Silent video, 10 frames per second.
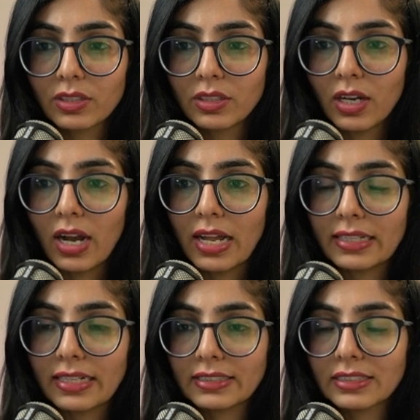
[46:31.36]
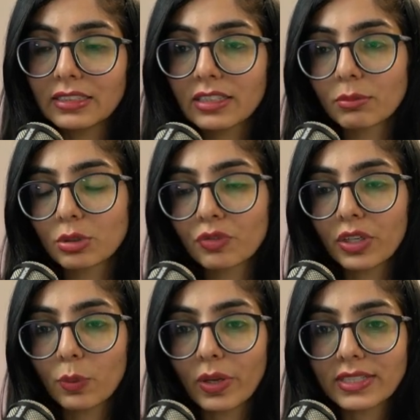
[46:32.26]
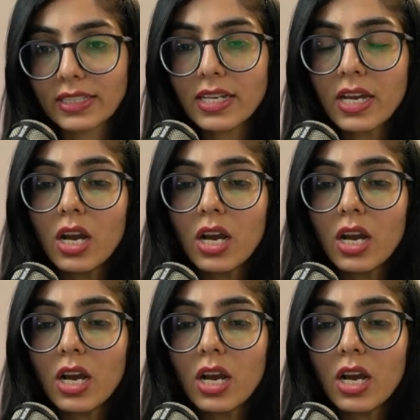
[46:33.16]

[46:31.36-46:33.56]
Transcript: Yeah, I'll get it in terms of frequency.